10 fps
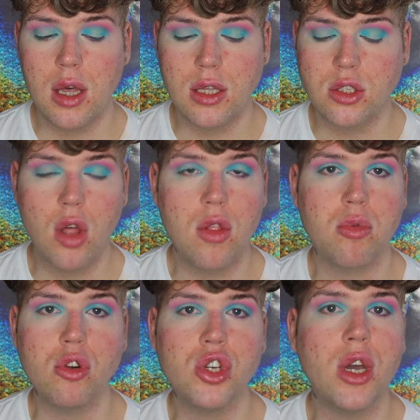It's not the
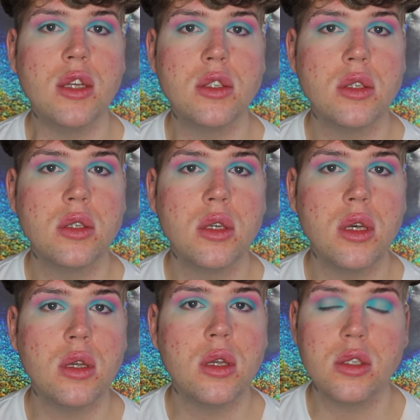brushes,
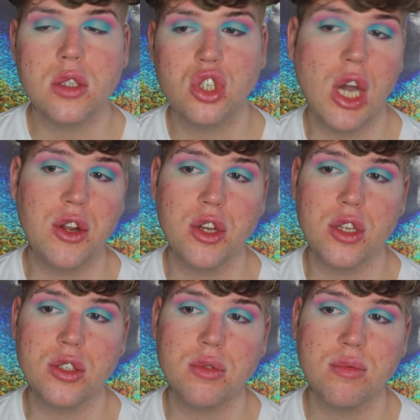it's the
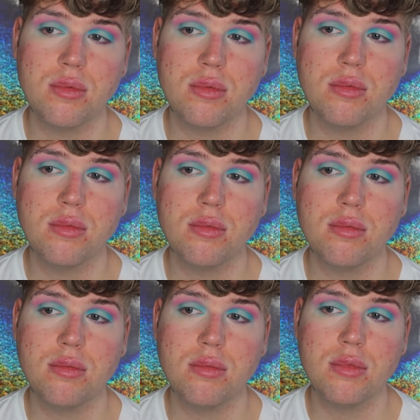shadows.
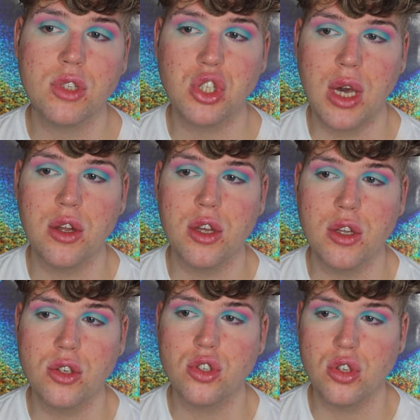The
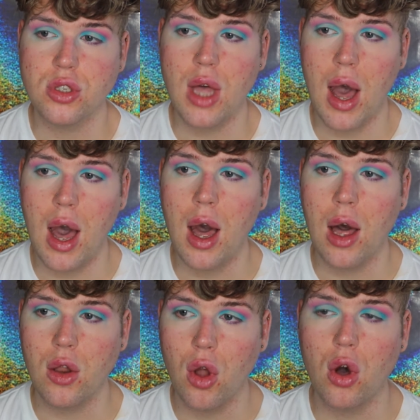shadows just
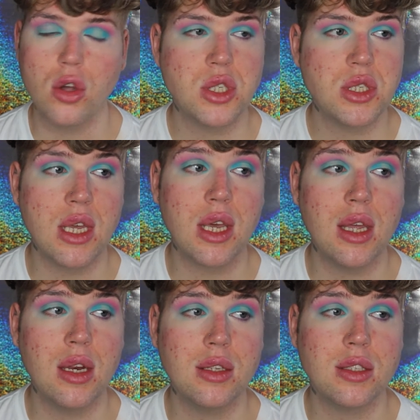are not
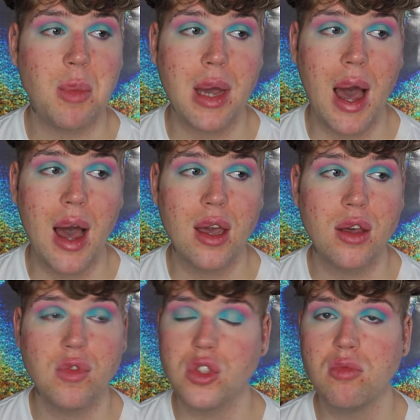sticking to my
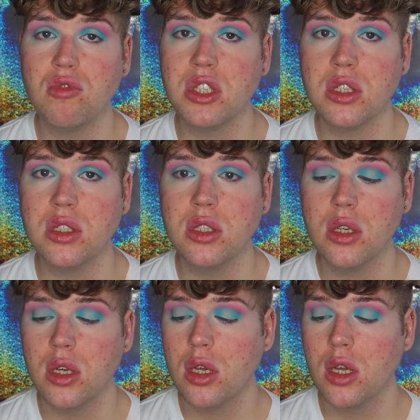eye for some reason.
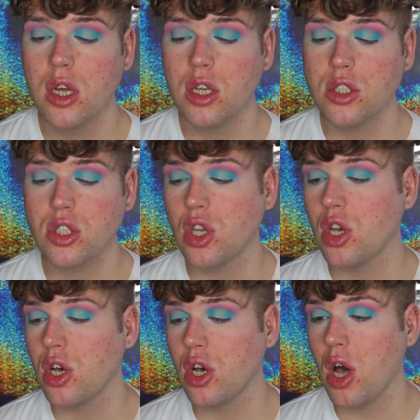
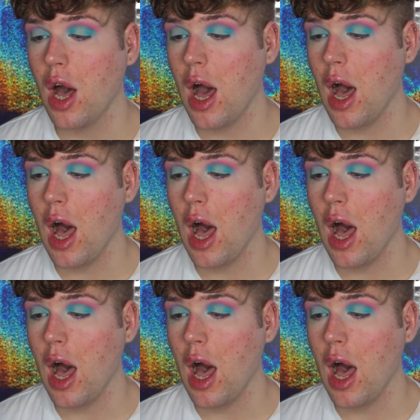So